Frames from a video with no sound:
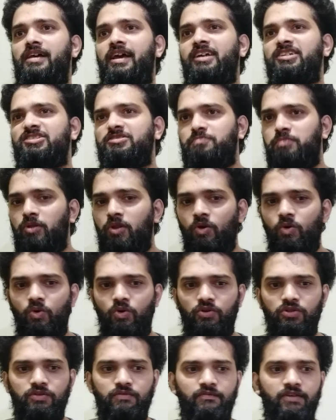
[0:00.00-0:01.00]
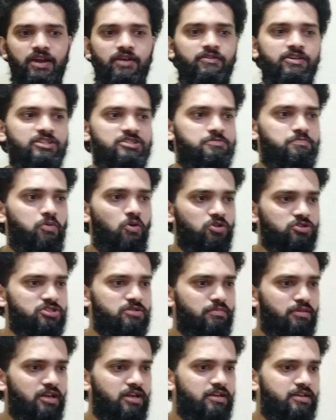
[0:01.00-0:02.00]
explore the various
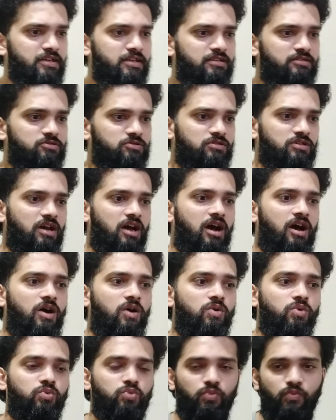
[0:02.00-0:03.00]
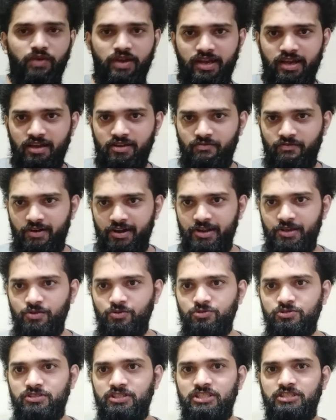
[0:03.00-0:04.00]
possibilities on how we can
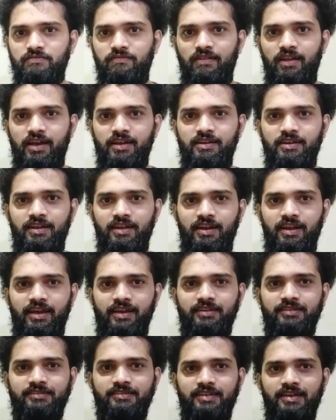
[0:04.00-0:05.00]
reduce these flight delays